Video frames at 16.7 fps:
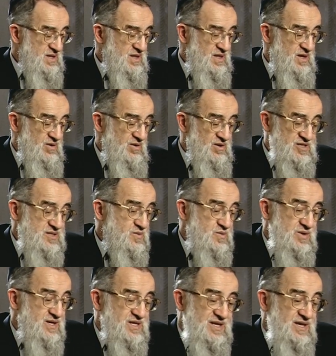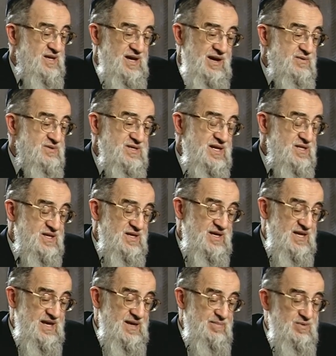They also work outside the
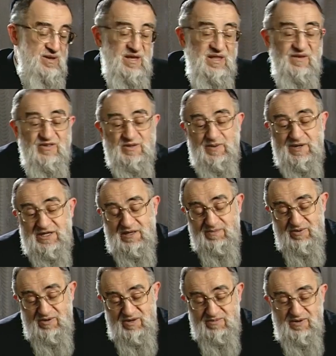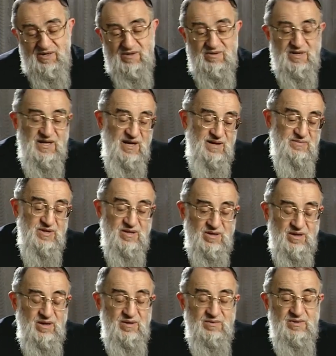camp. Yeah, they have a special permit to come and
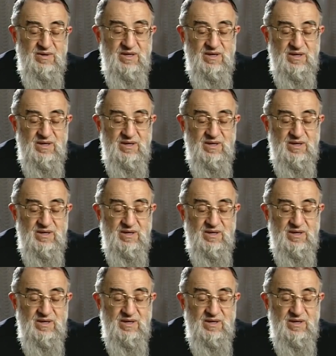go.